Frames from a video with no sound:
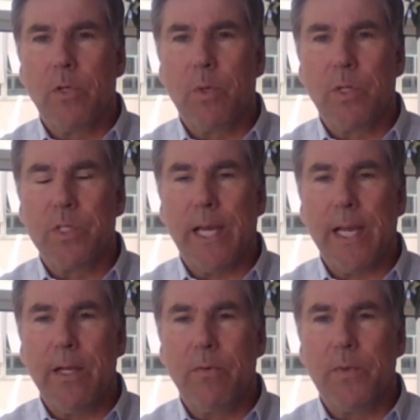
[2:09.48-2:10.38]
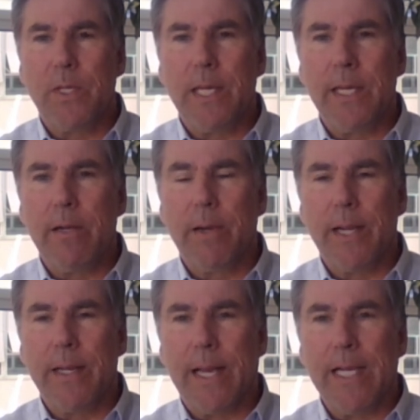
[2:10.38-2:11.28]
towards the end of the year.
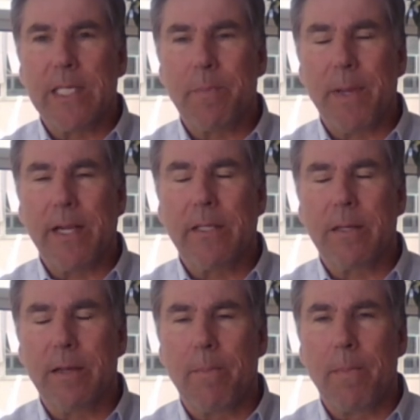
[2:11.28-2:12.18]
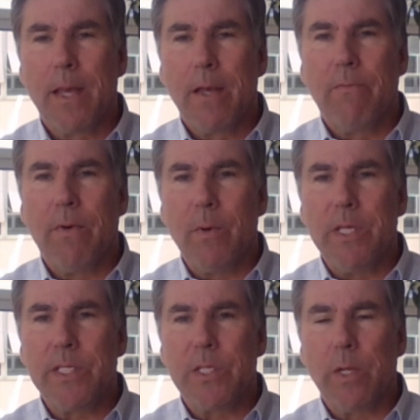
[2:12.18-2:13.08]
And I expect
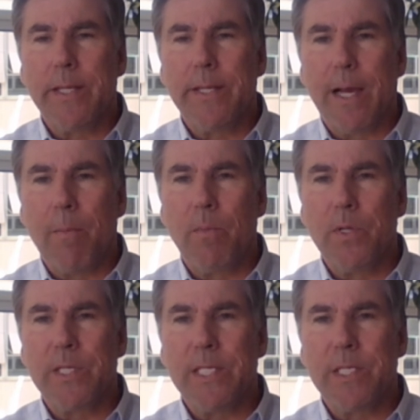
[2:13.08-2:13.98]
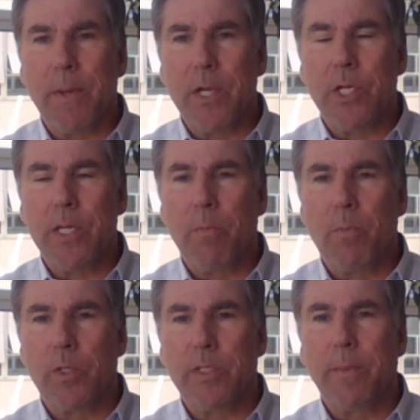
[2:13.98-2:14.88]
very solid numbers, especially on
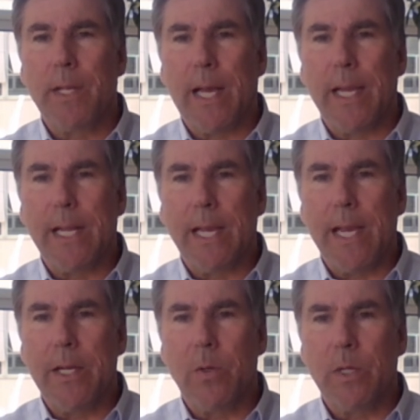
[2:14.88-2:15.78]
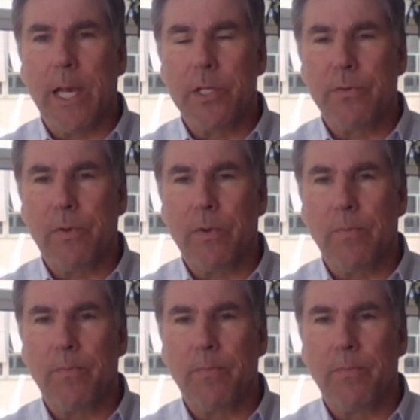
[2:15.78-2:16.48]
bottom line and on cash flow.